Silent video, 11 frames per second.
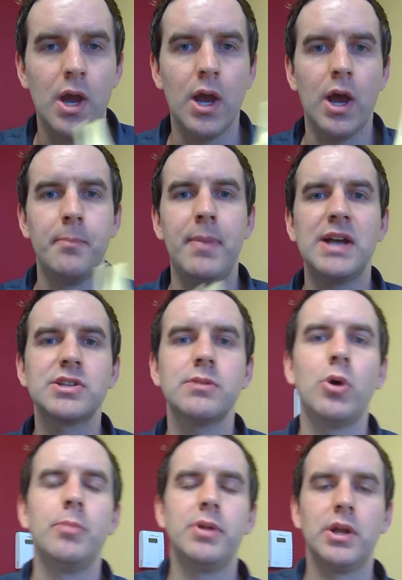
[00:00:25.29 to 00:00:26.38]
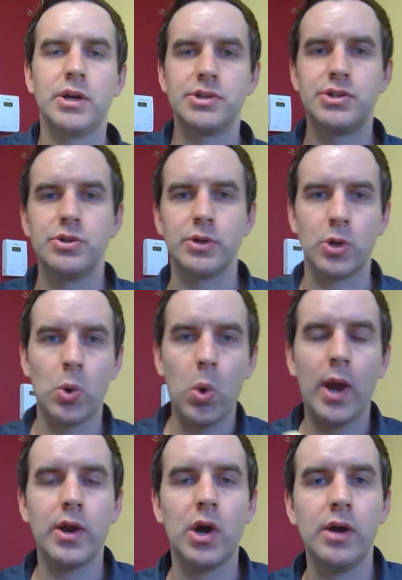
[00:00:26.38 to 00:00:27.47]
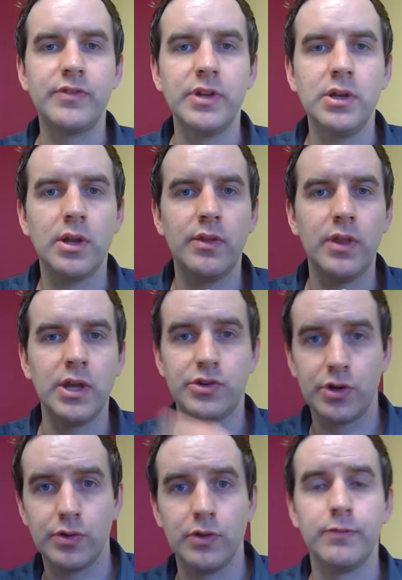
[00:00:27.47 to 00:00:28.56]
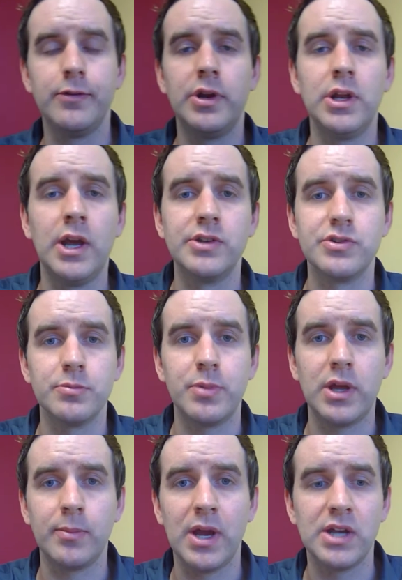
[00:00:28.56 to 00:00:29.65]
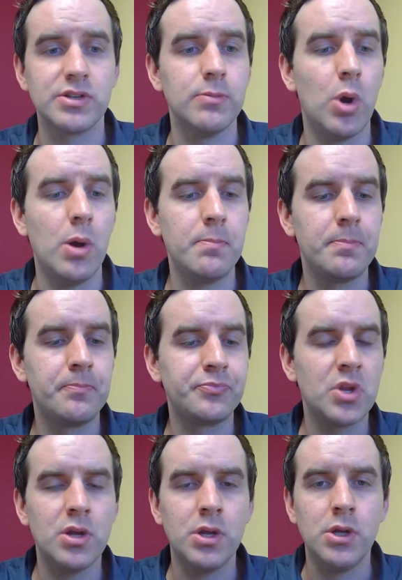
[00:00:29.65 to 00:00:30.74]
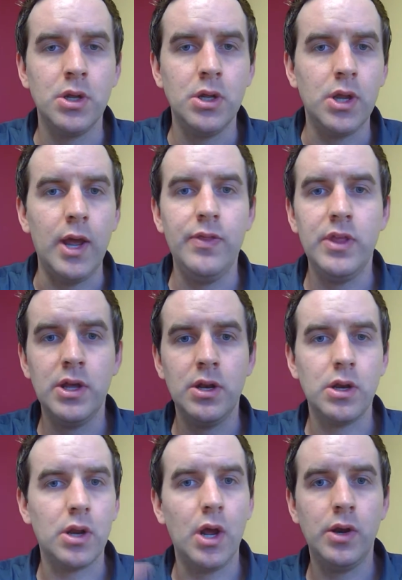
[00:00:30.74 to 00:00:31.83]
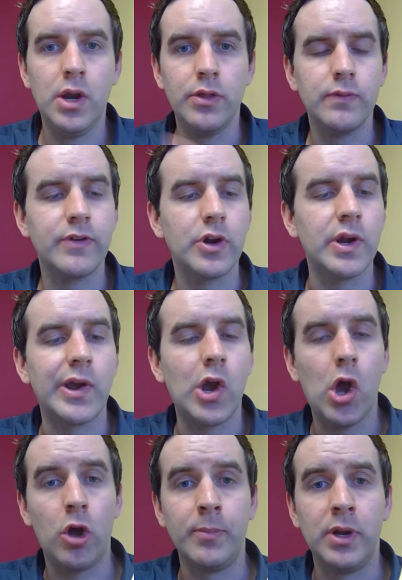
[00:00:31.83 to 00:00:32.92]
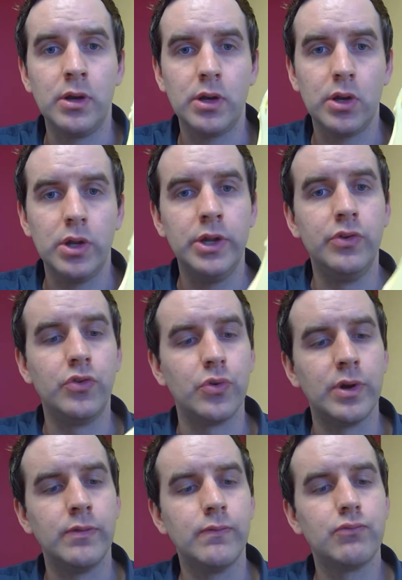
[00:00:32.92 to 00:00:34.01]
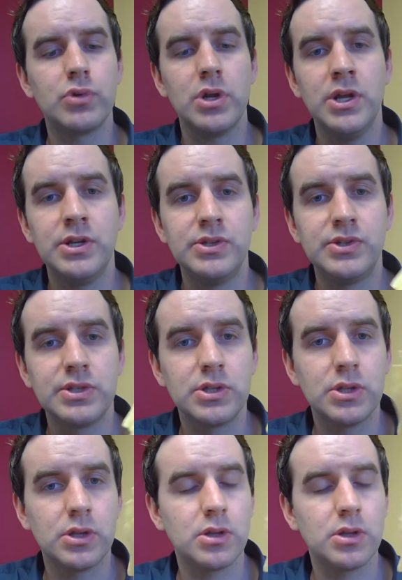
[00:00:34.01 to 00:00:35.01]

Basketball players do it quite often. They turn their foot in as they're playing basketball. And then another very common injury is